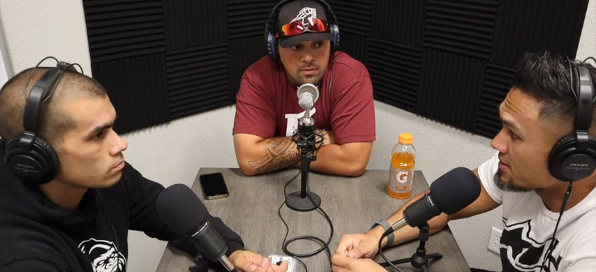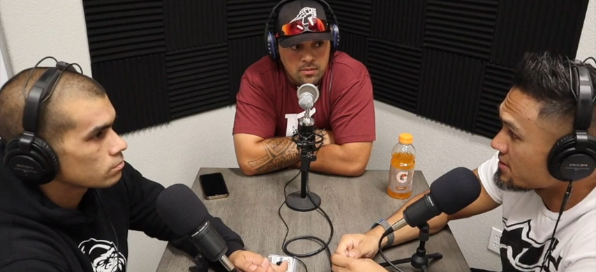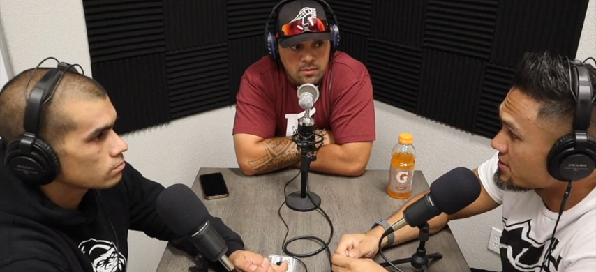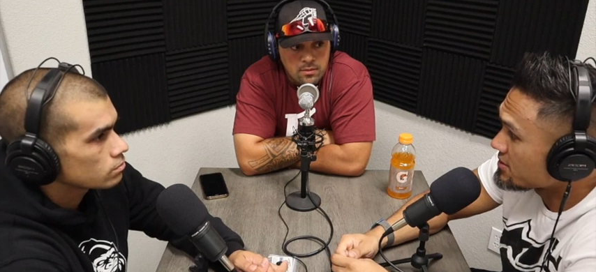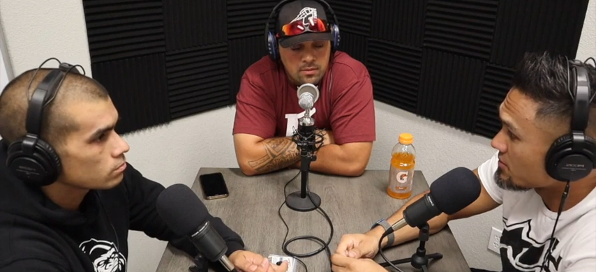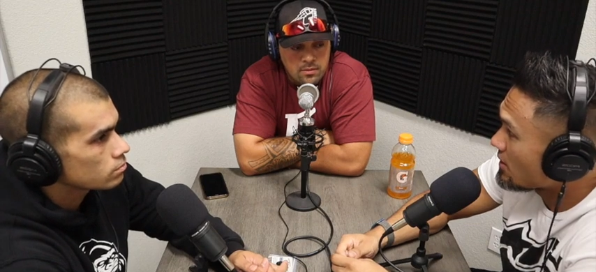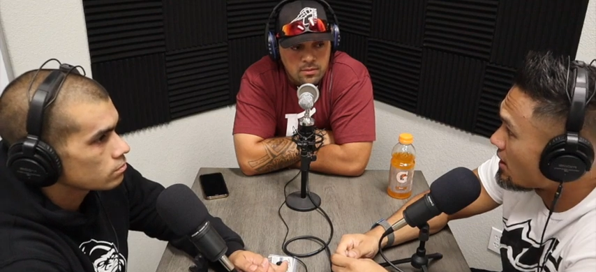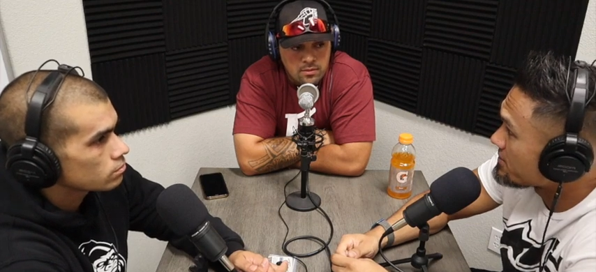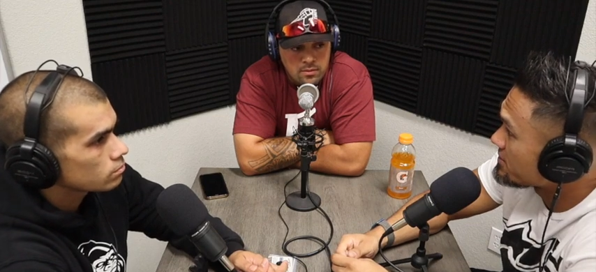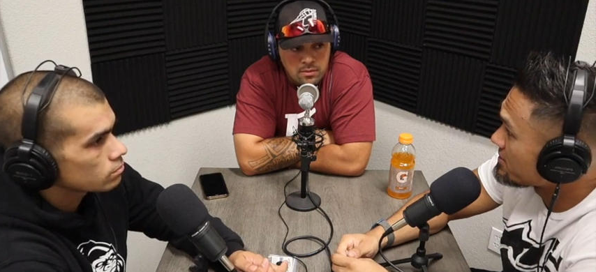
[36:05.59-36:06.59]
Speaker 1: it just
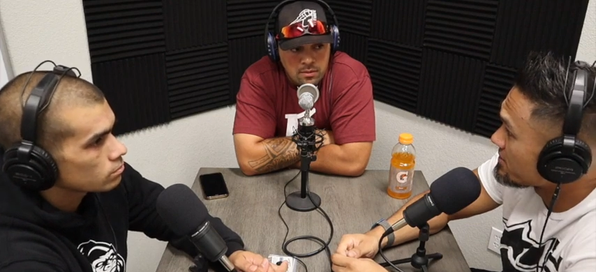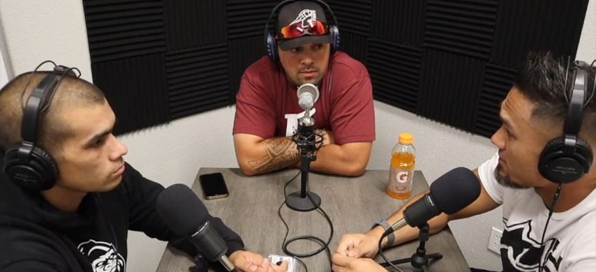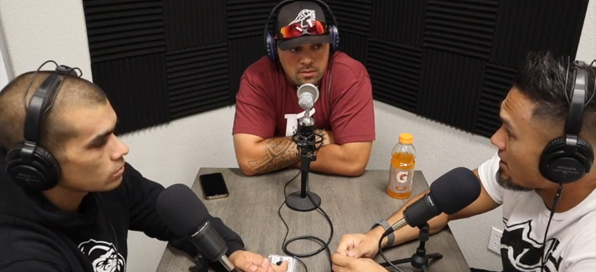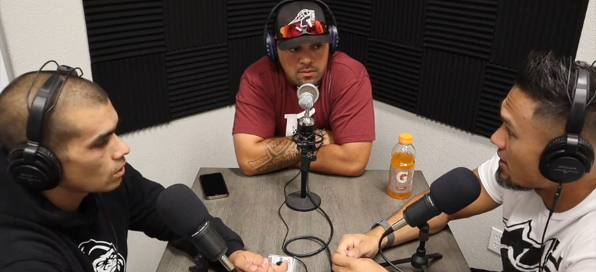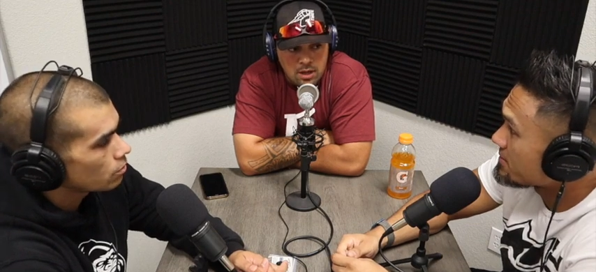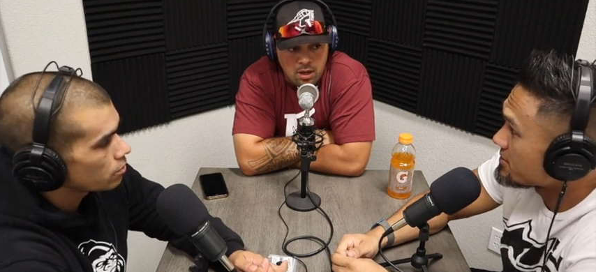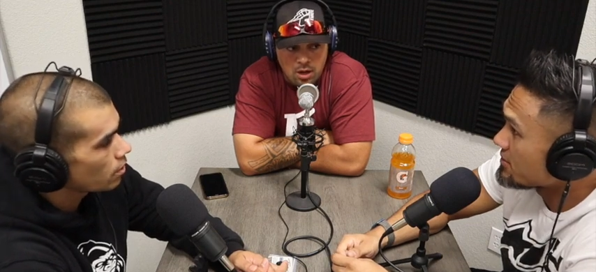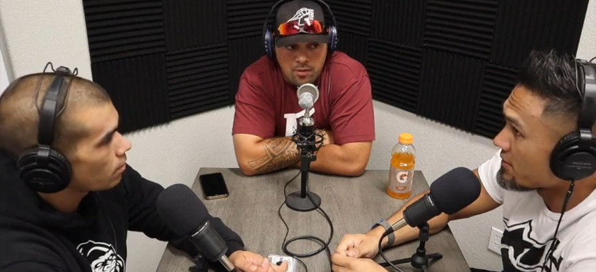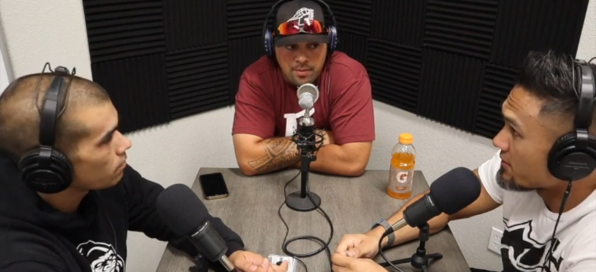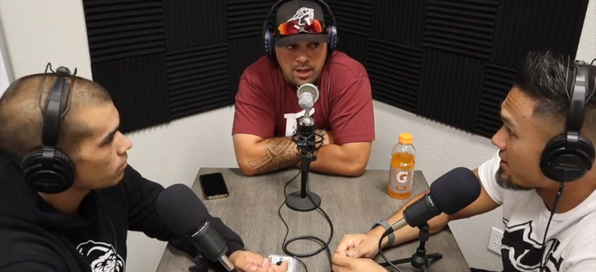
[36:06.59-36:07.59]
robs robs oh, yeah.
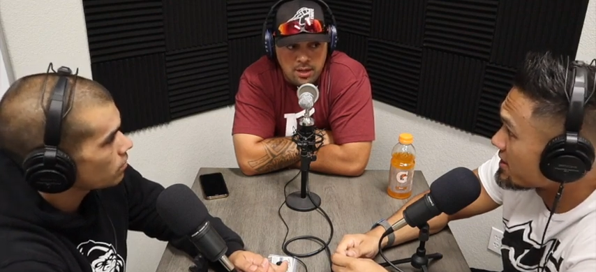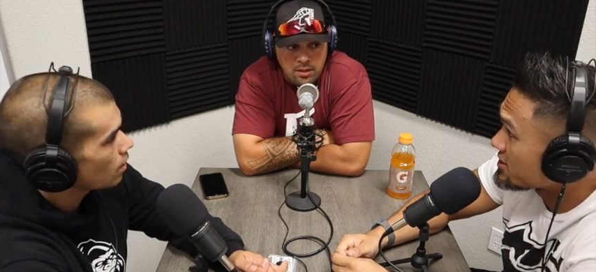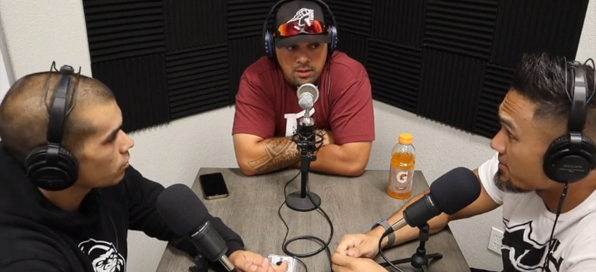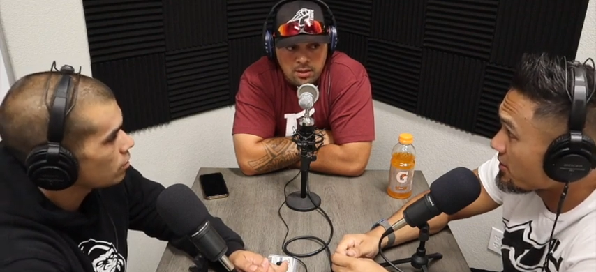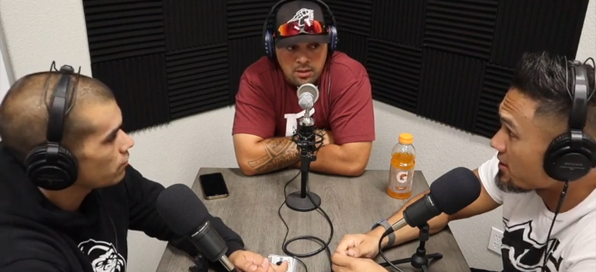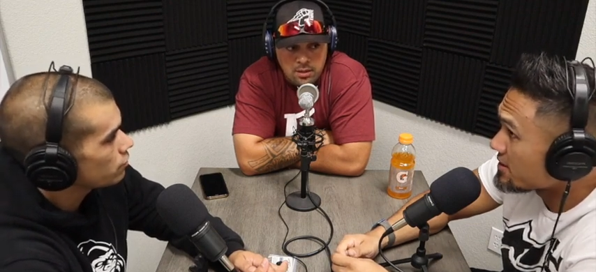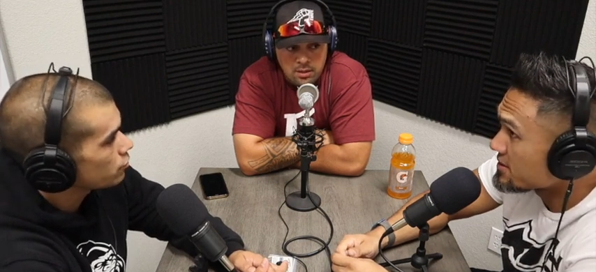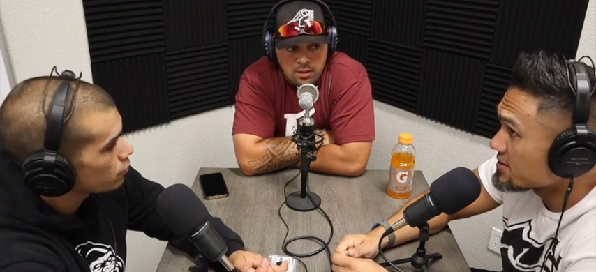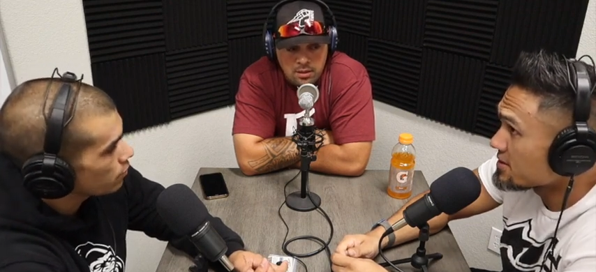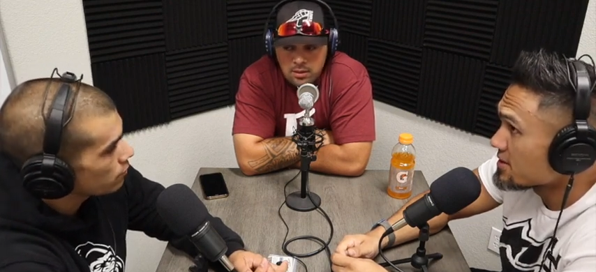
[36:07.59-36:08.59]
oh man yeah, you
Speaker 2: live a
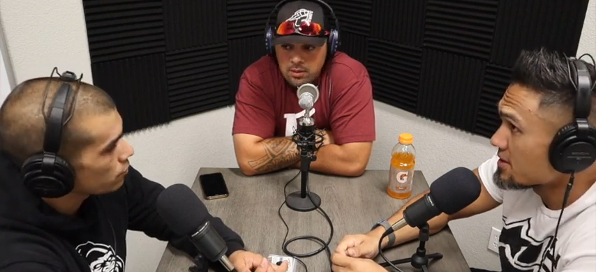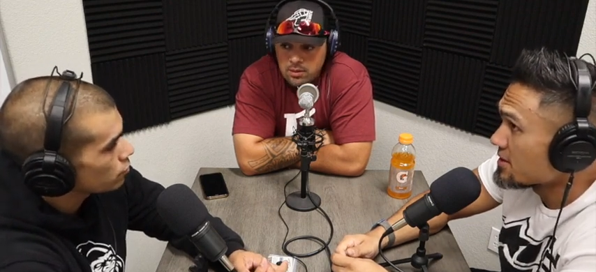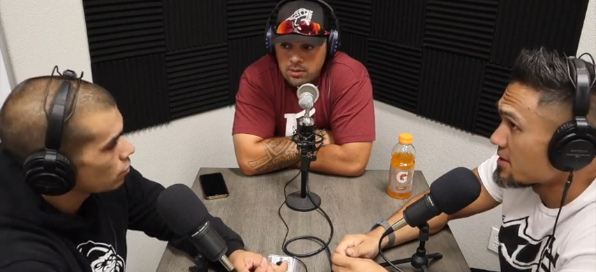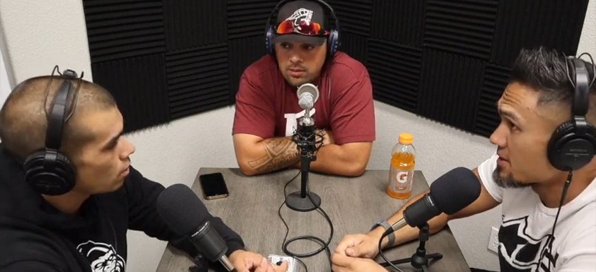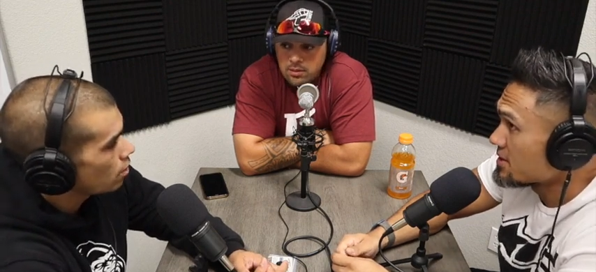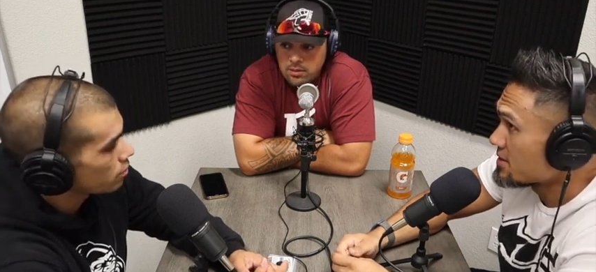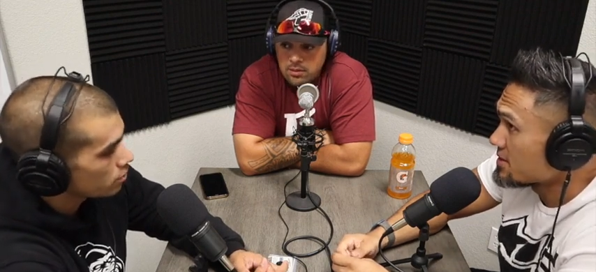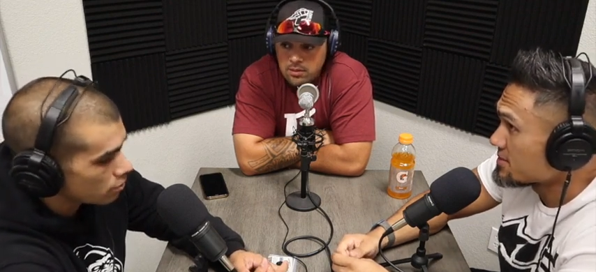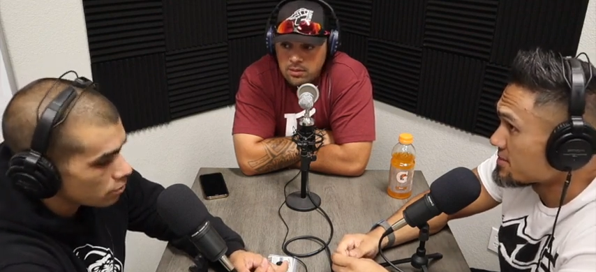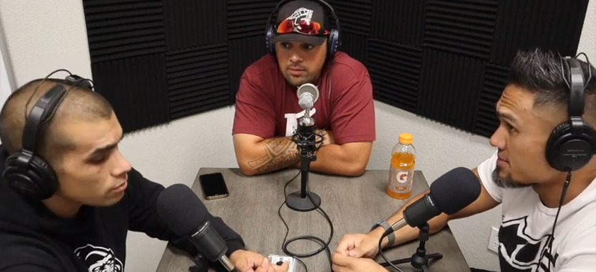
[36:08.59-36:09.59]
certain way for so long
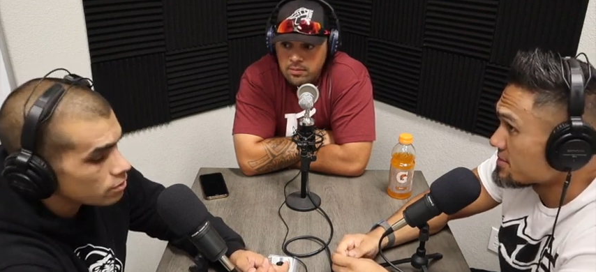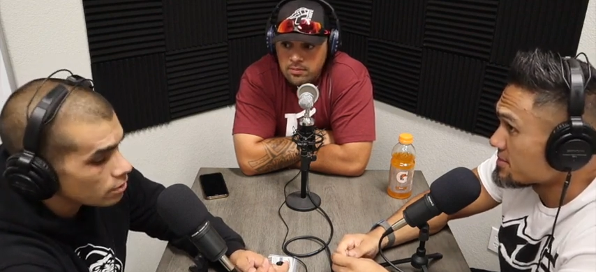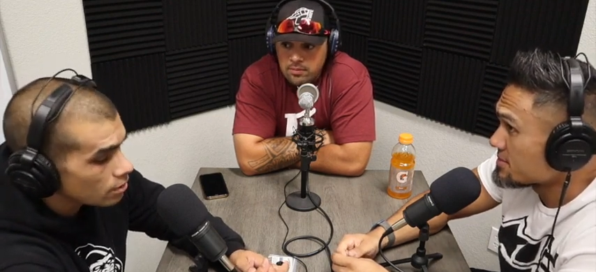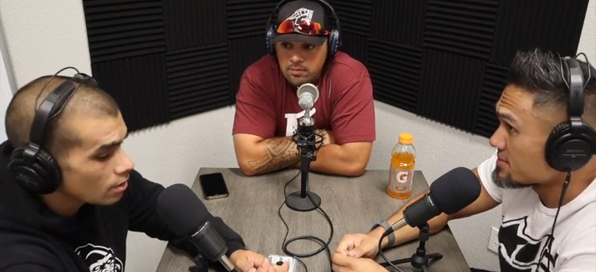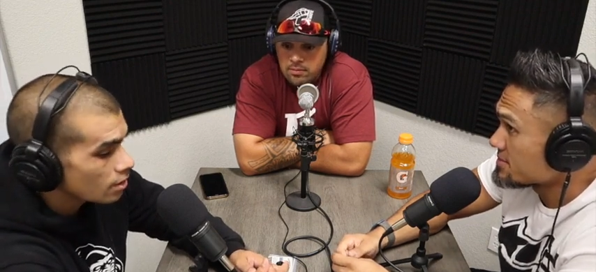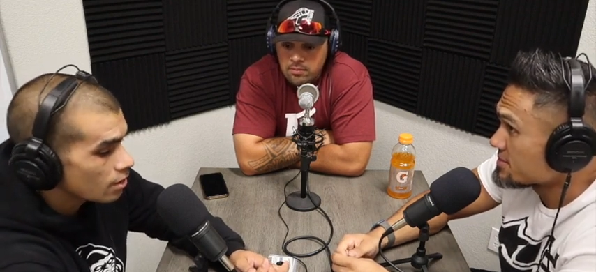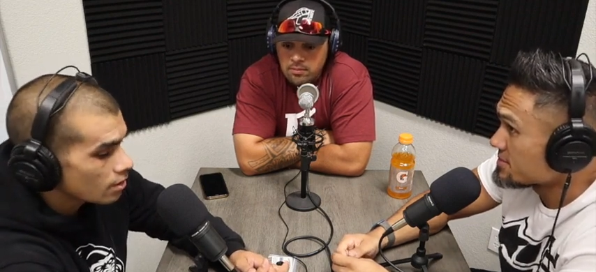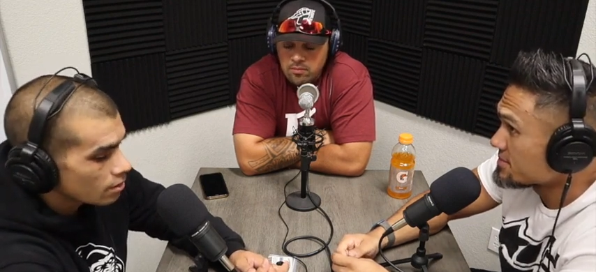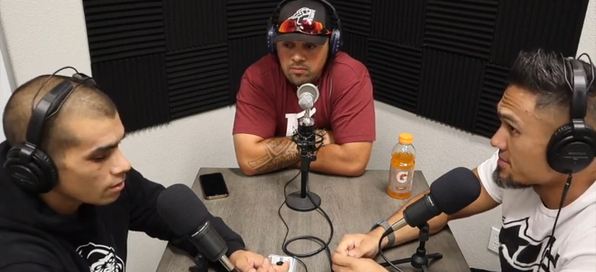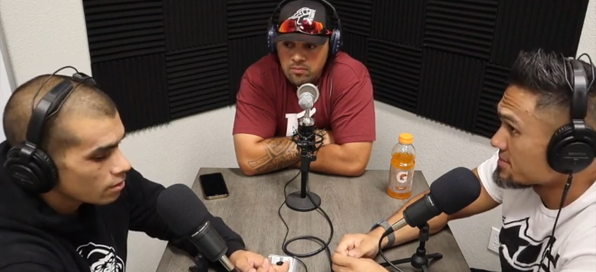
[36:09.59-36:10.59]
and then you see
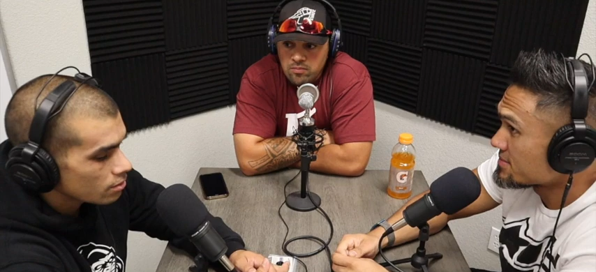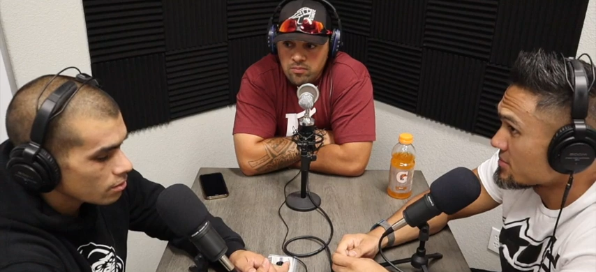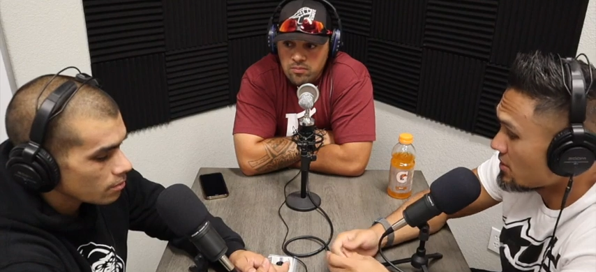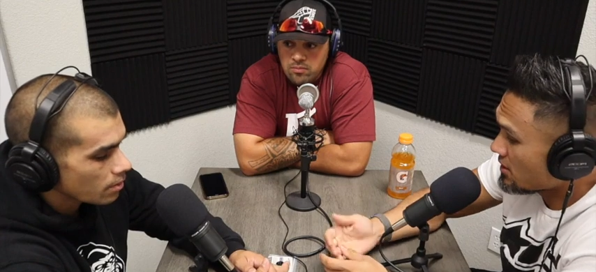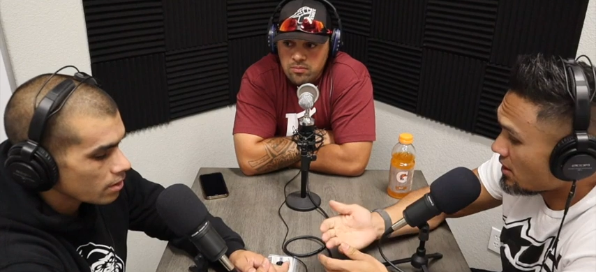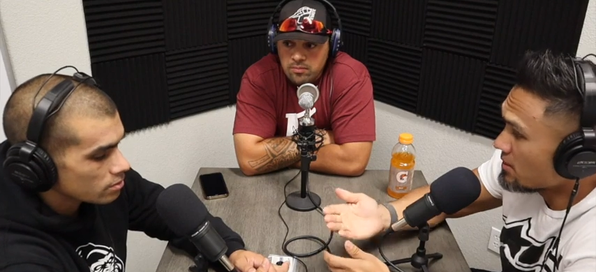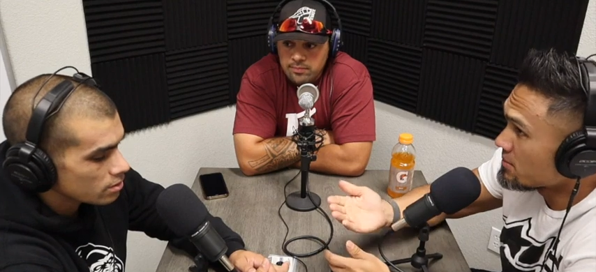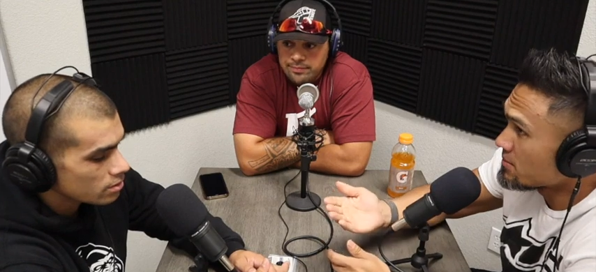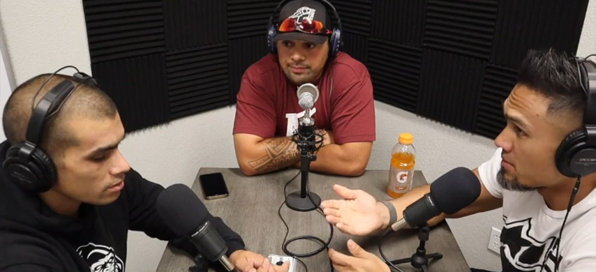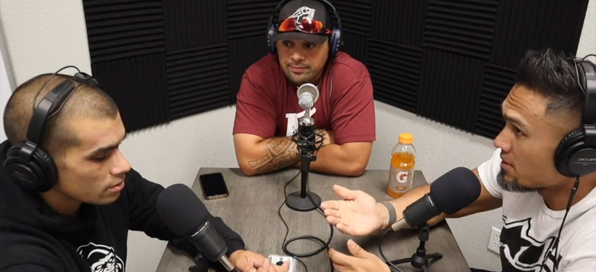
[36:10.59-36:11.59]
like, like man, is
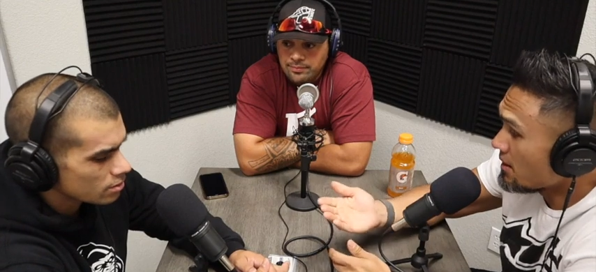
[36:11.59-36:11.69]
this